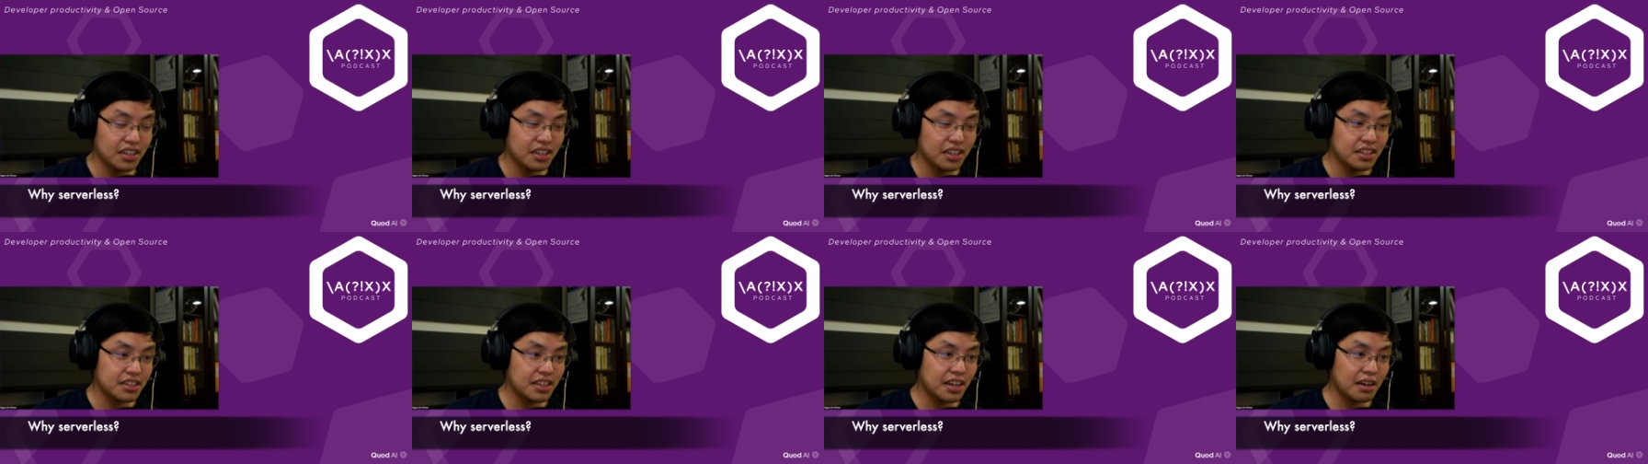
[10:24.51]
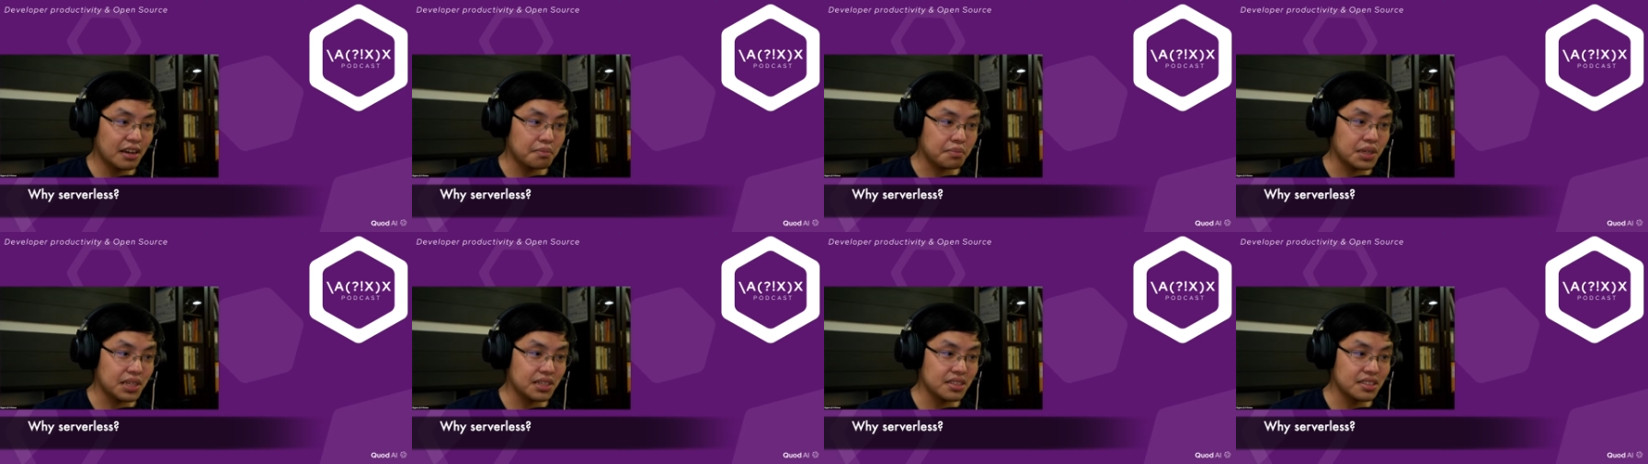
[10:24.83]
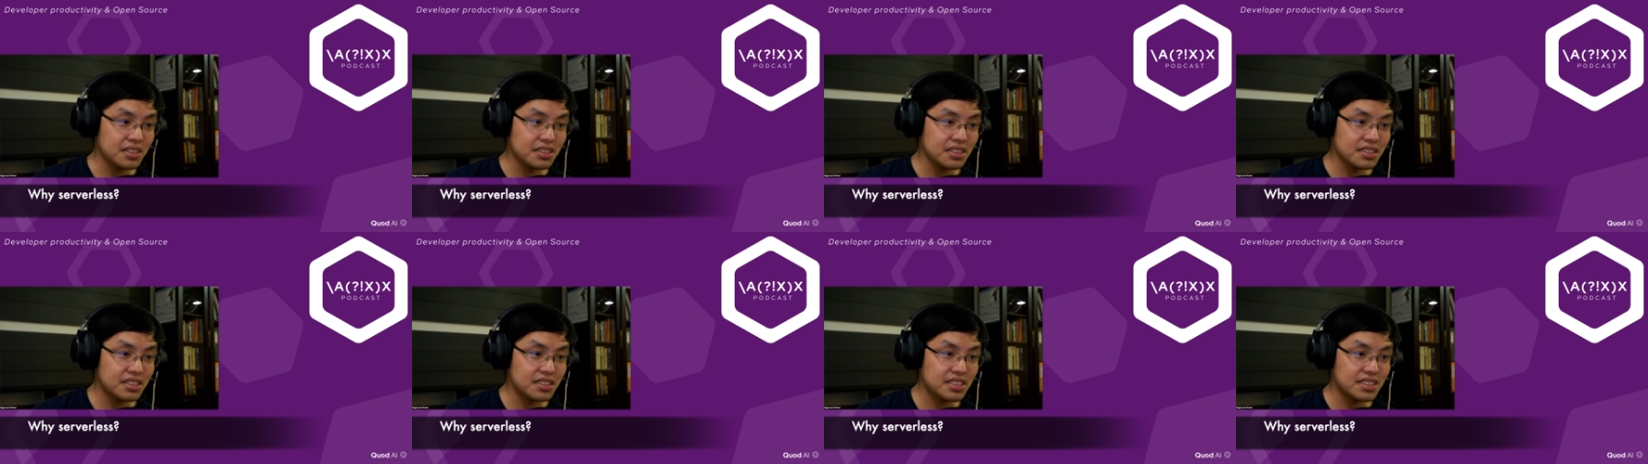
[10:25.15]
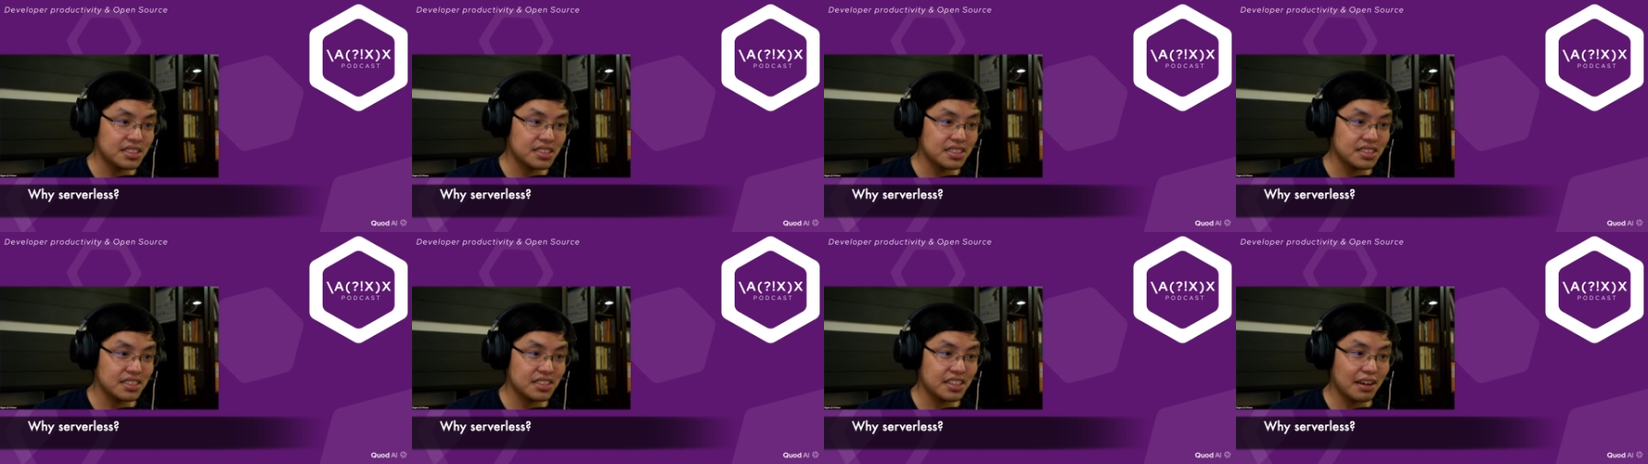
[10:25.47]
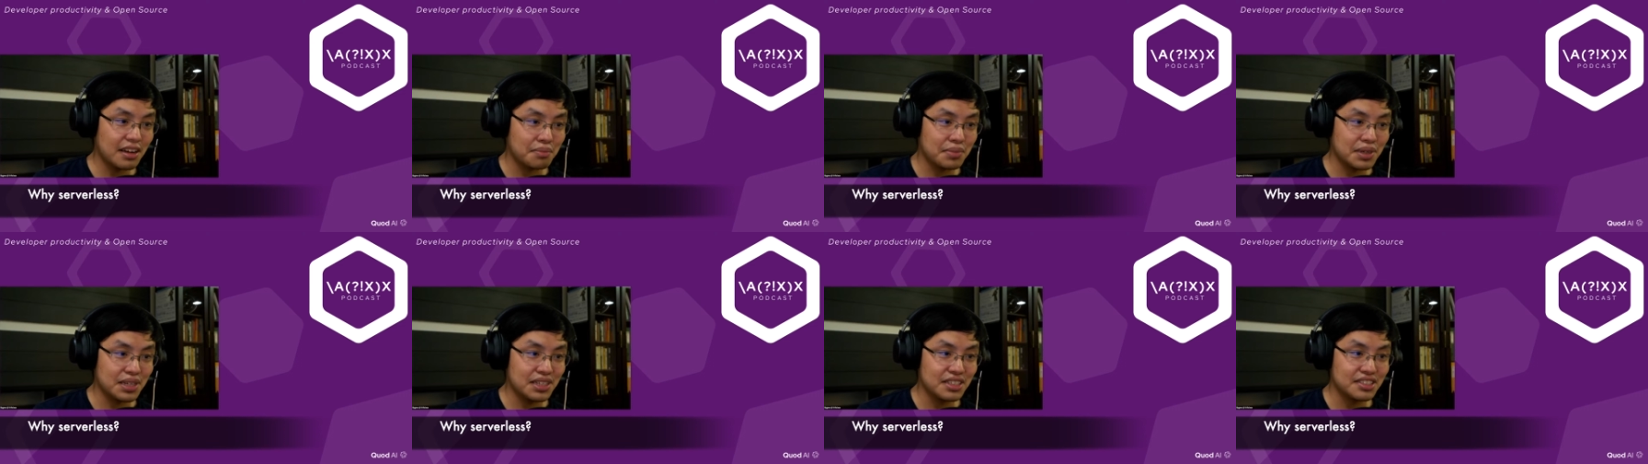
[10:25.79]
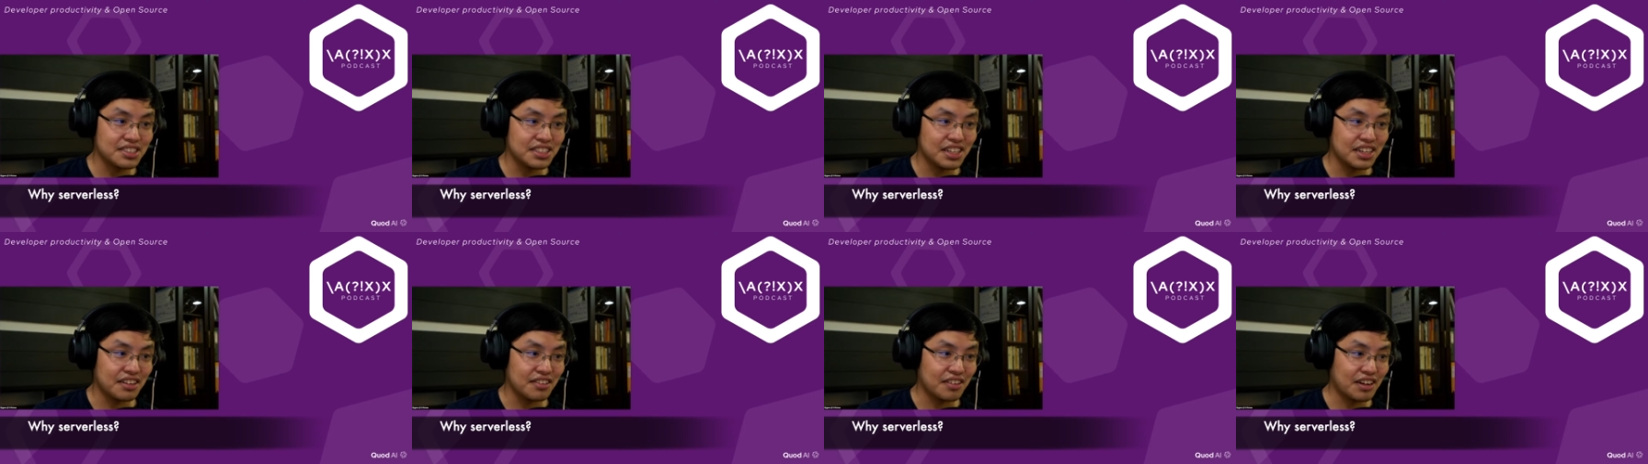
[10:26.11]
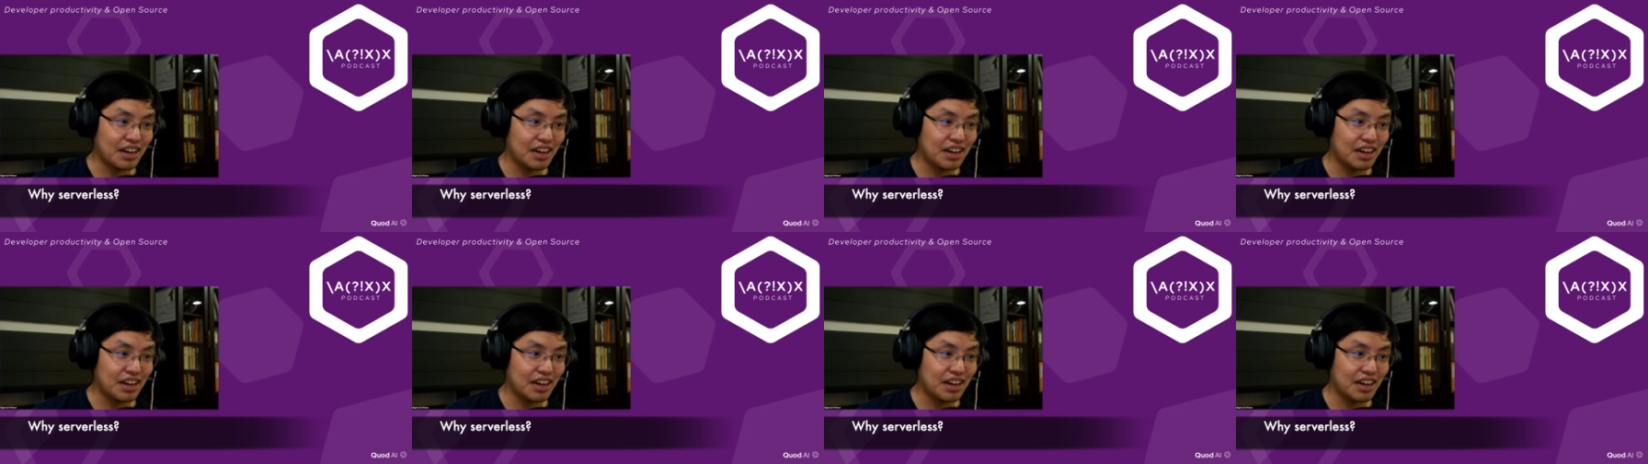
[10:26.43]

That being said,